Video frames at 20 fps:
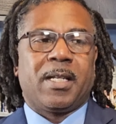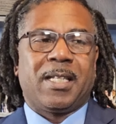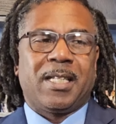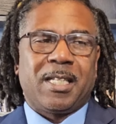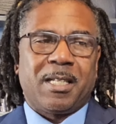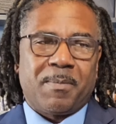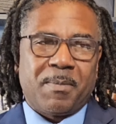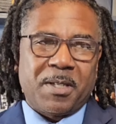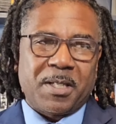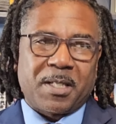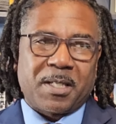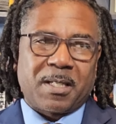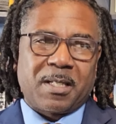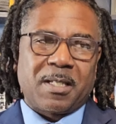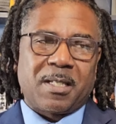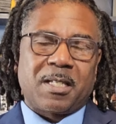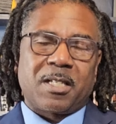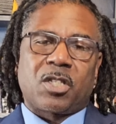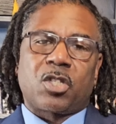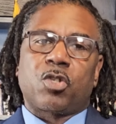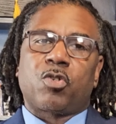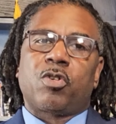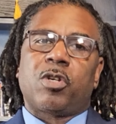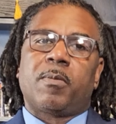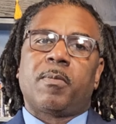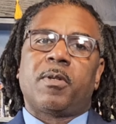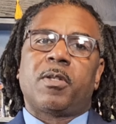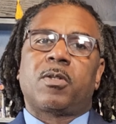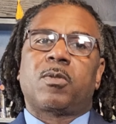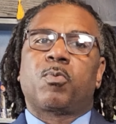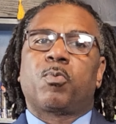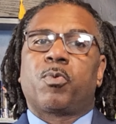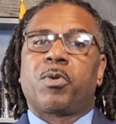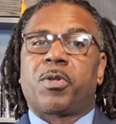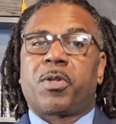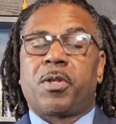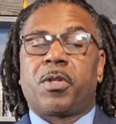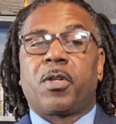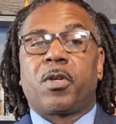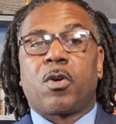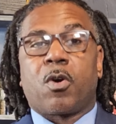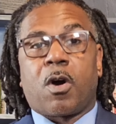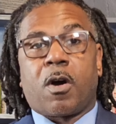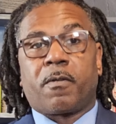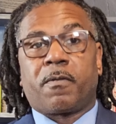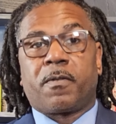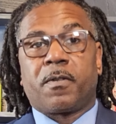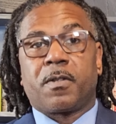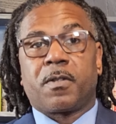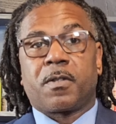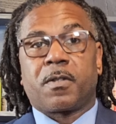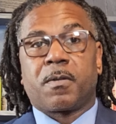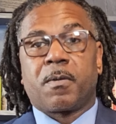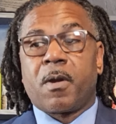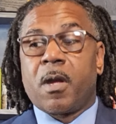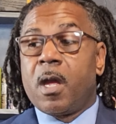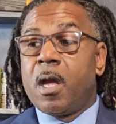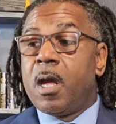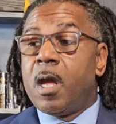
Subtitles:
limits the disagreements within the office.